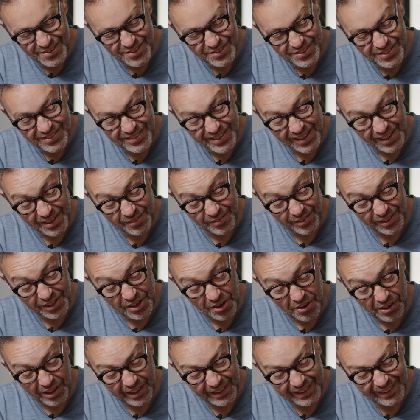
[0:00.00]
is kind of
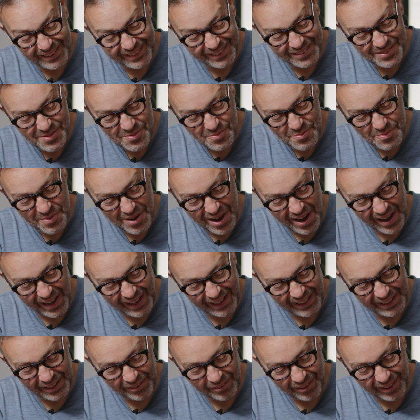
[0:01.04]
annoying, but
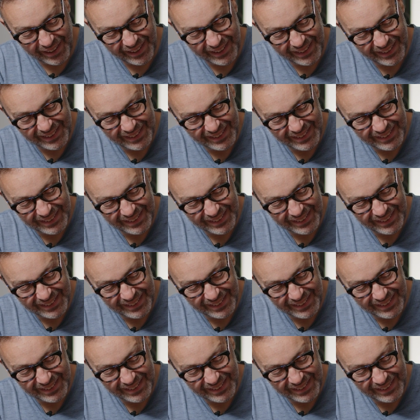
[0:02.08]
anyway.